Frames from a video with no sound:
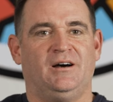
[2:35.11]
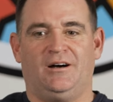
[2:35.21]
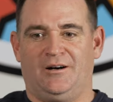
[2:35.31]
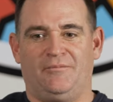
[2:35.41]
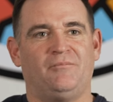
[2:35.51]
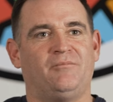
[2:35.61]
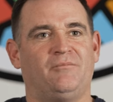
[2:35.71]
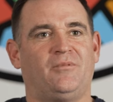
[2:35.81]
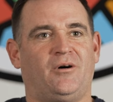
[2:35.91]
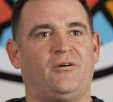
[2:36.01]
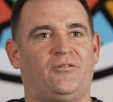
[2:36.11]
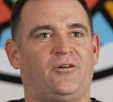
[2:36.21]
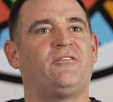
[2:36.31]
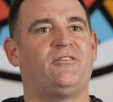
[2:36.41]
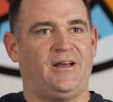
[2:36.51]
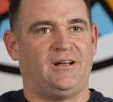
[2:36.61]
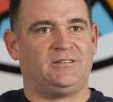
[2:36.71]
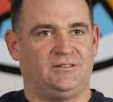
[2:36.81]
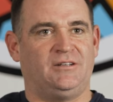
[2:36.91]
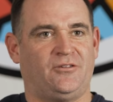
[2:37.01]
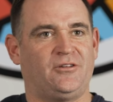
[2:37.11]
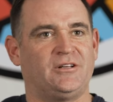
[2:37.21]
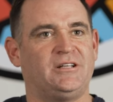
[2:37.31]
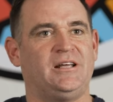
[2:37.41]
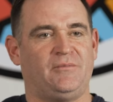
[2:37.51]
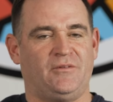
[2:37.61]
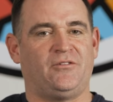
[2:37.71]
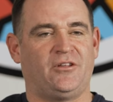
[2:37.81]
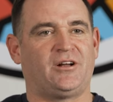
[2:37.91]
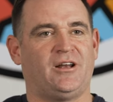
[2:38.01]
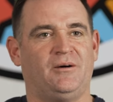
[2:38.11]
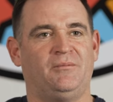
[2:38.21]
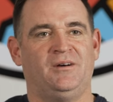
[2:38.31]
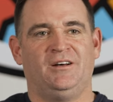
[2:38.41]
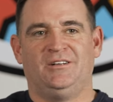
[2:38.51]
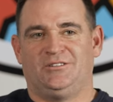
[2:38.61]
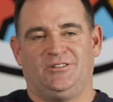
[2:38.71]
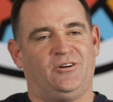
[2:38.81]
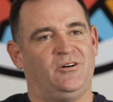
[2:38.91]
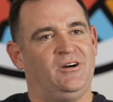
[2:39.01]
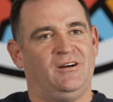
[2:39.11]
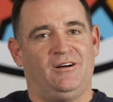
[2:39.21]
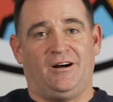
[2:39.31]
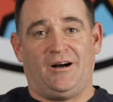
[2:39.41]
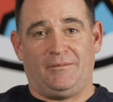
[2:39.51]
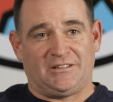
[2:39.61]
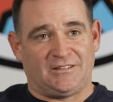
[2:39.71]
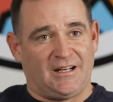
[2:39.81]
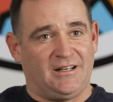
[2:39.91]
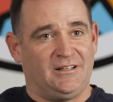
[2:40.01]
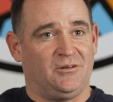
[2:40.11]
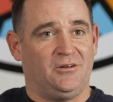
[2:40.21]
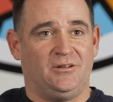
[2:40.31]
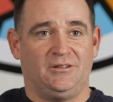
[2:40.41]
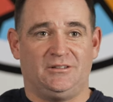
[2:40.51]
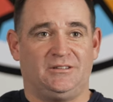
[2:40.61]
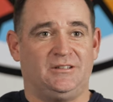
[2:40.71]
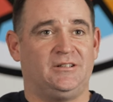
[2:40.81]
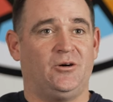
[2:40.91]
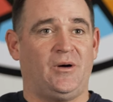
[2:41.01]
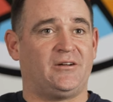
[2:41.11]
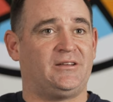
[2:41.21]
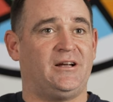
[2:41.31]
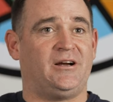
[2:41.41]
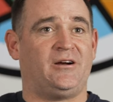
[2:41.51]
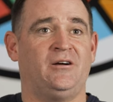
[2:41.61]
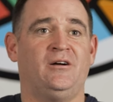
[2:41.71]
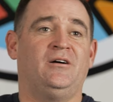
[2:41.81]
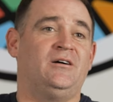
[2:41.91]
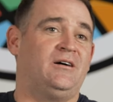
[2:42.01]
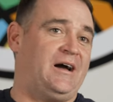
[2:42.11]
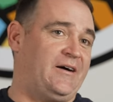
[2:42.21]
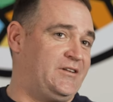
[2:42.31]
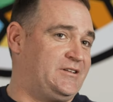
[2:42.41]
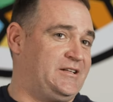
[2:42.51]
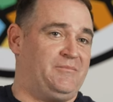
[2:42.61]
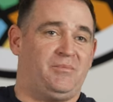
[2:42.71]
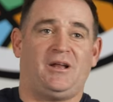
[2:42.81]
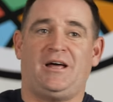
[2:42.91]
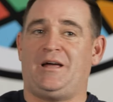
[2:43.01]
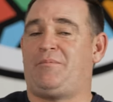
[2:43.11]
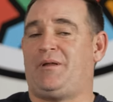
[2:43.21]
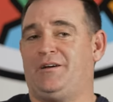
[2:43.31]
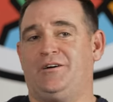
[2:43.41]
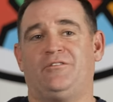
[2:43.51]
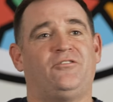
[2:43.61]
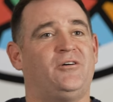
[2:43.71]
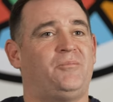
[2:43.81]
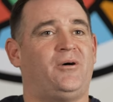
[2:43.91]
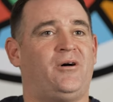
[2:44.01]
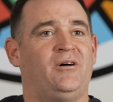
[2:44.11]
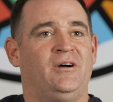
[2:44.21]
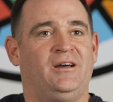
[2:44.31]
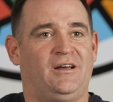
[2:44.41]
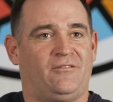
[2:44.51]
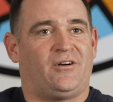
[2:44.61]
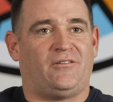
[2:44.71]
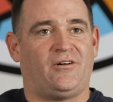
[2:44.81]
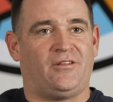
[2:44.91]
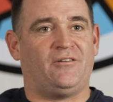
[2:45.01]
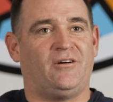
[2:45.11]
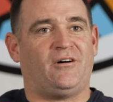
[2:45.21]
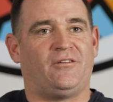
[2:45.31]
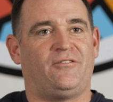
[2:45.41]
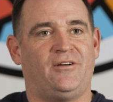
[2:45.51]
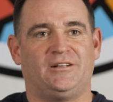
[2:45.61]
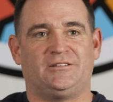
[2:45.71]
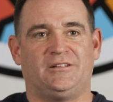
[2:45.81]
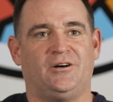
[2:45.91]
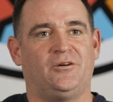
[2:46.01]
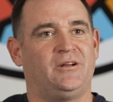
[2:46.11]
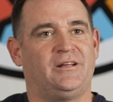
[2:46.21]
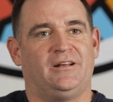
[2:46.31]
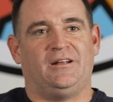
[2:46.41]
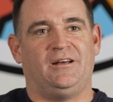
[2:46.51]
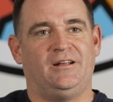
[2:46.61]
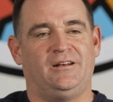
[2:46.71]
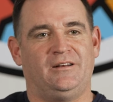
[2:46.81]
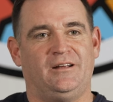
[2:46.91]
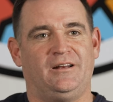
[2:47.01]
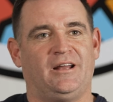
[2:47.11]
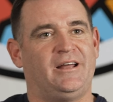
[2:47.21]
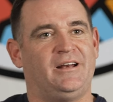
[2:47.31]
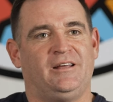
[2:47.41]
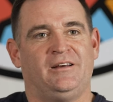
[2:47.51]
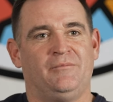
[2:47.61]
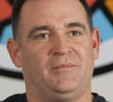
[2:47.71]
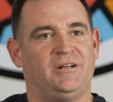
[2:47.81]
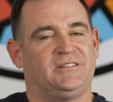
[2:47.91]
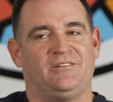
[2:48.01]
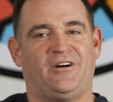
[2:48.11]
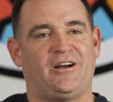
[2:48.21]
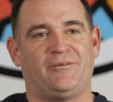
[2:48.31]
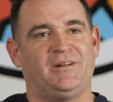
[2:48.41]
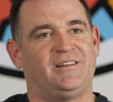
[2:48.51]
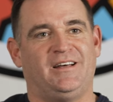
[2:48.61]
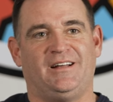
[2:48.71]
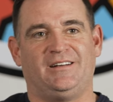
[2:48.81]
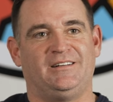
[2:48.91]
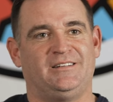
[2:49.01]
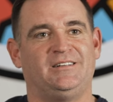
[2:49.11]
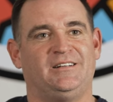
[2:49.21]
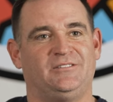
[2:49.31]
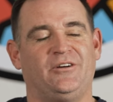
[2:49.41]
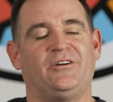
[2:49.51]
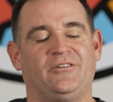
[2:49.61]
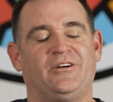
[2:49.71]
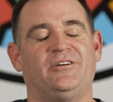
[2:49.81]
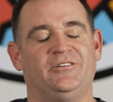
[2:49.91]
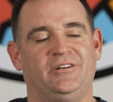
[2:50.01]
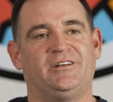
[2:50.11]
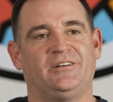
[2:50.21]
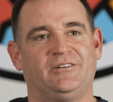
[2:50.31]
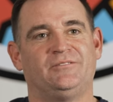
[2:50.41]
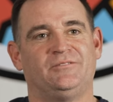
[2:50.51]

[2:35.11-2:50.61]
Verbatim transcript: um, are for the fans and for the team and for the club. So I'm excited to, to go out there, have the team play, play good football in front of all the all the fans in Oakley and, and, and Laney. But it's an environment that it, it, it's very, very unique.